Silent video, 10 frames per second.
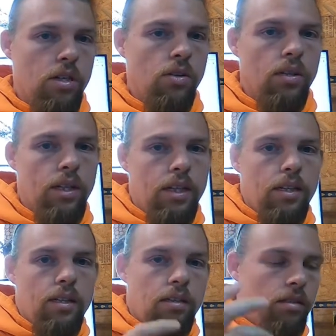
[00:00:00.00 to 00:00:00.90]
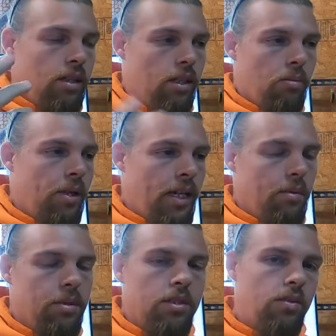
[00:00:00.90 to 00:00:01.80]
So, being
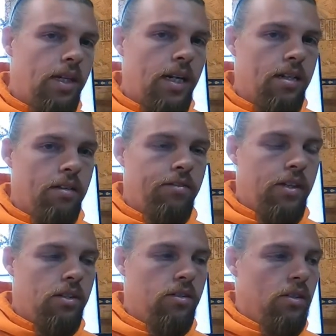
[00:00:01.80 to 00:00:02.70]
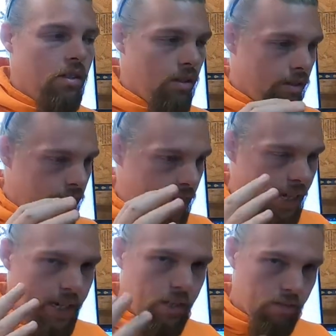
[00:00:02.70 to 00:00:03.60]
able to do it out in the field,
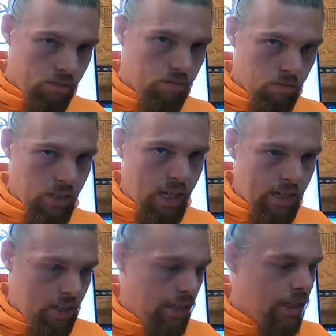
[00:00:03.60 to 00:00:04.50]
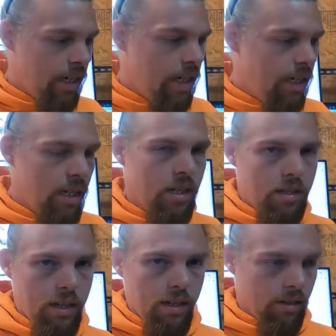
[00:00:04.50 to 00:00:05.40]
that is the key
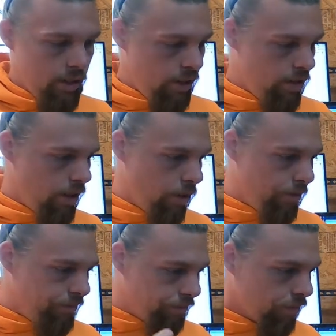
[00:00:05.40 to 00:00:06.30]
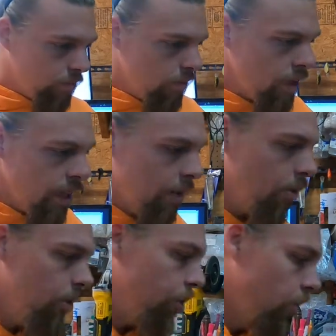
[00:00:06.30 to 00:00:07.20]
thing. So I'm
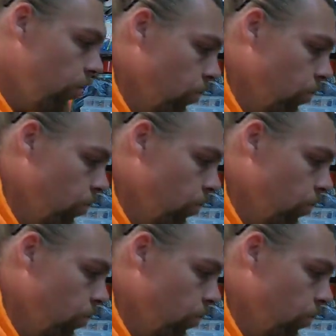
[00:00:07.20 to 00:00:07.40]
going to show